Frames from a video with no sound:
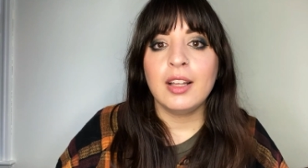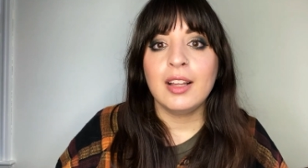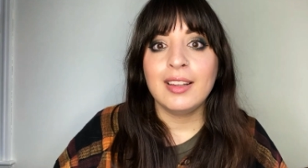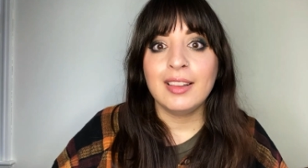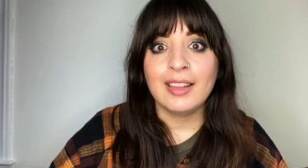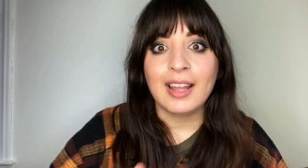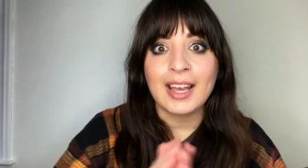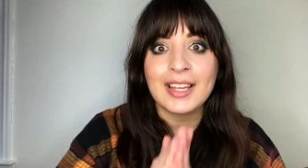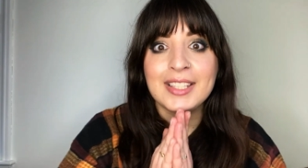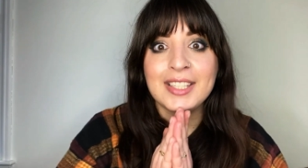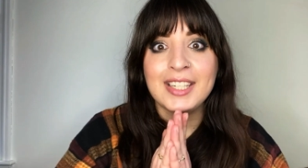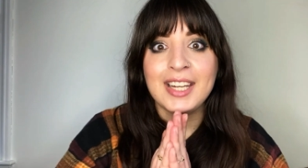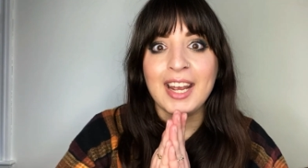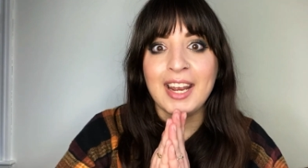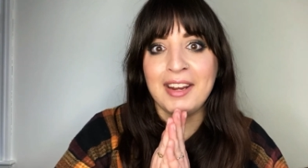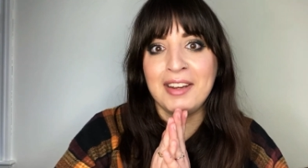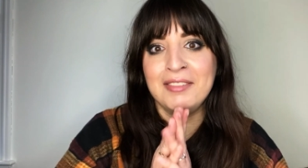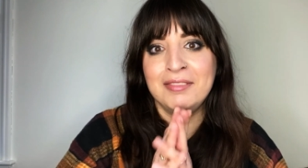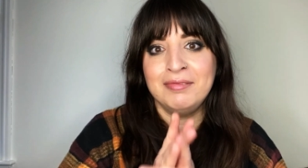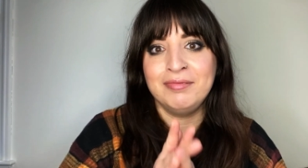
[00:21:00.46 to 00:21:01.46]
last
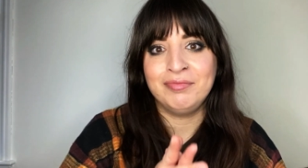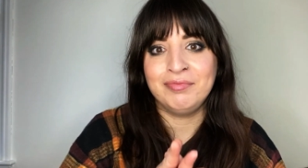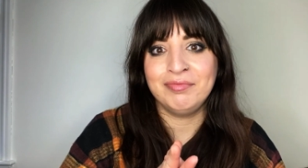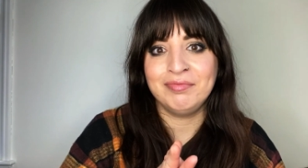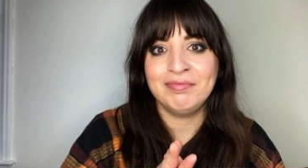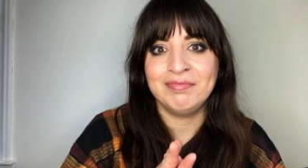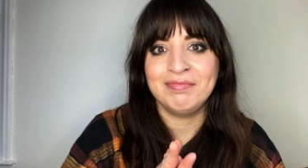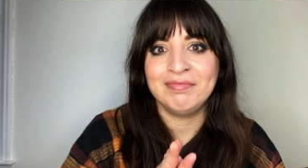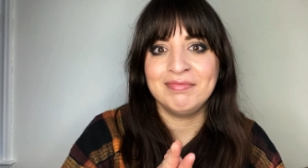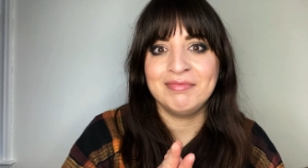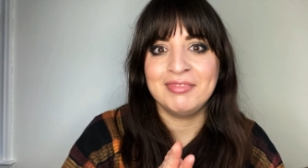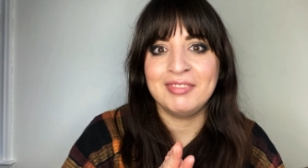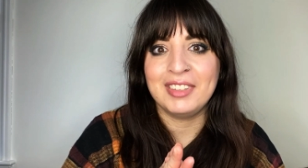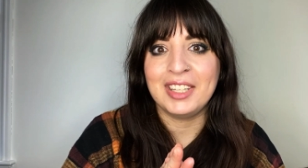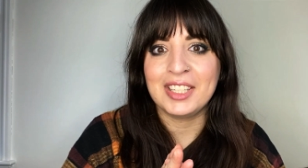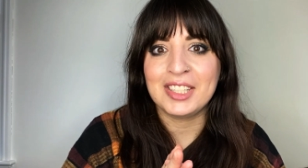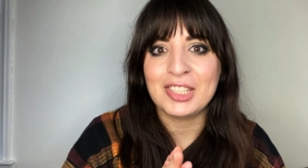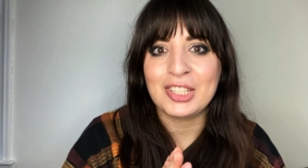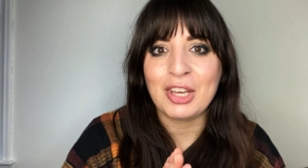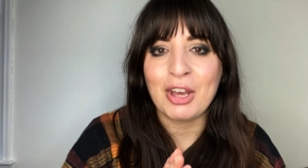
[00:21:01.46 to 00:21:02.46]
day,
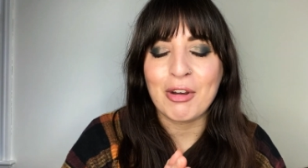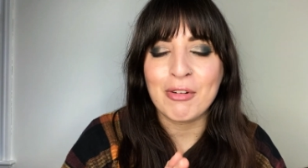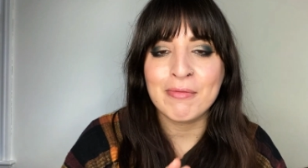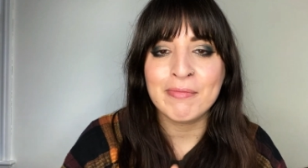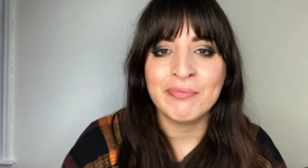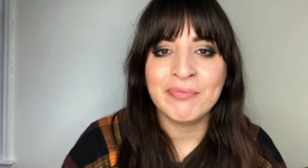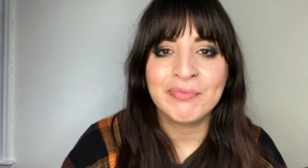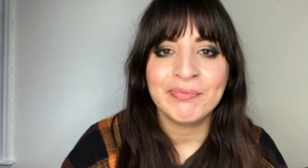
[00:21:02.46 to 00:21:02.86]
let's go.